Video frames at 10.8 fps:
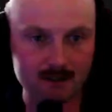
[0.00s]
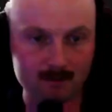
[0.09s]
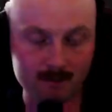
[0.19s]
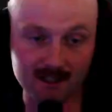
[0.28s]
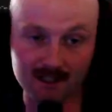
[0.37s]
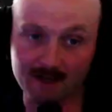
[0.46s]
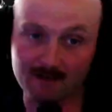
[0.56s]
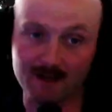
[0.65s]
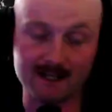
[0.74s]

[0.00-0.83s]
But they ran in